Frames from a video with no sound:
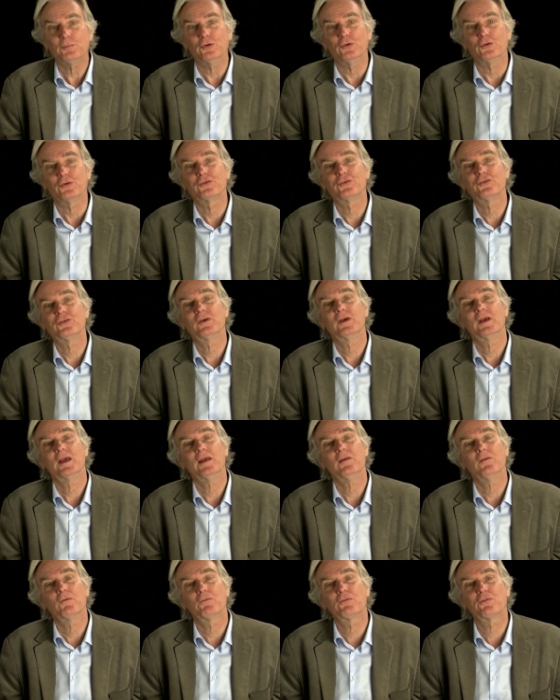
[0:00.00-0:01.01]
books
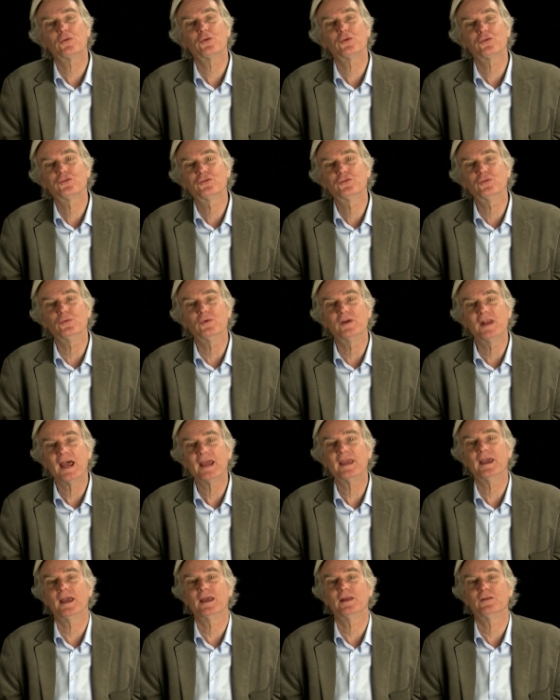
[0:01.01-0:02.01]
in the first two
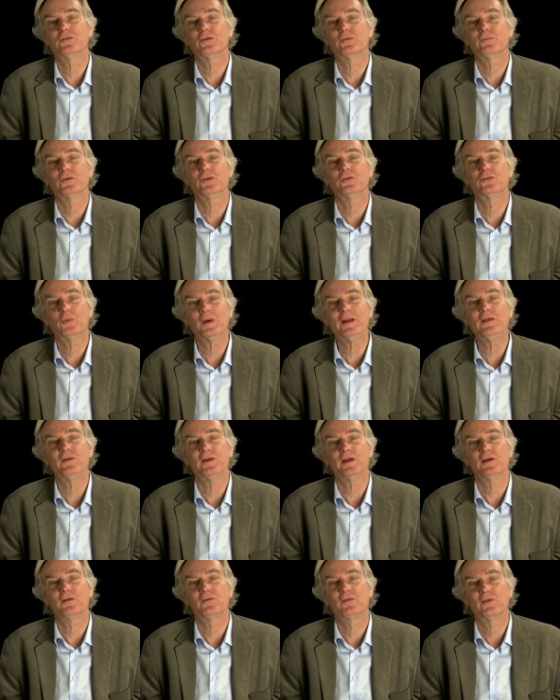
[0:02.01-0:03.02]
decades of the
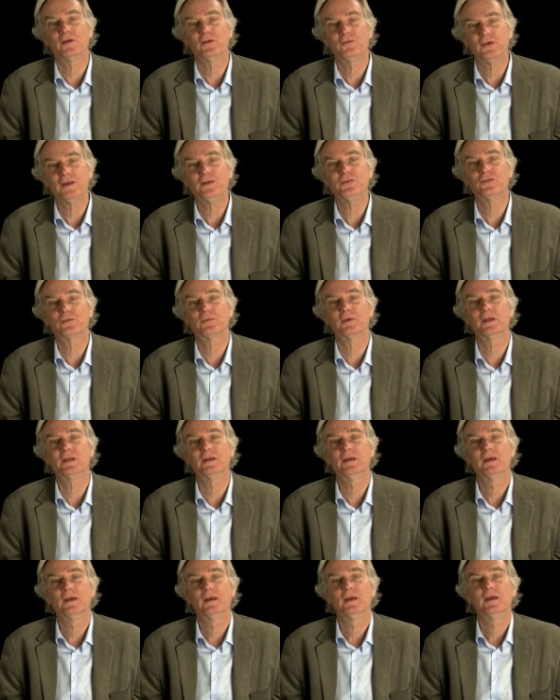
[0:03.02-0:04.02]
20th century,